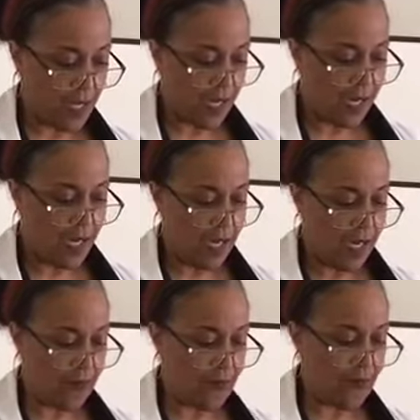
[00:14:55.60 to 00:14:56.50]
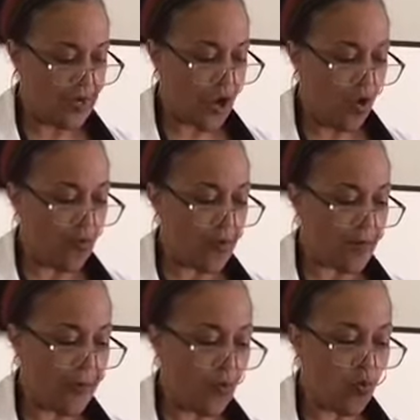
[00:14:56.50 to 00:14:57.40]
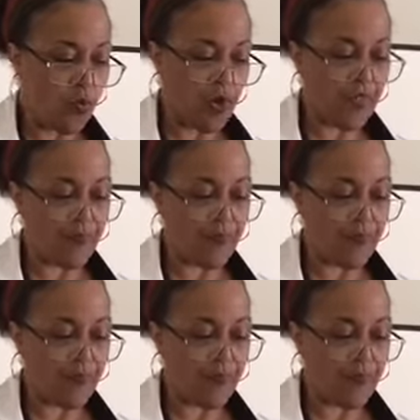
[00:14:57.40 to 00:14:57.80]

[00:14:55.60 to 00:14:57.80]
Remember where the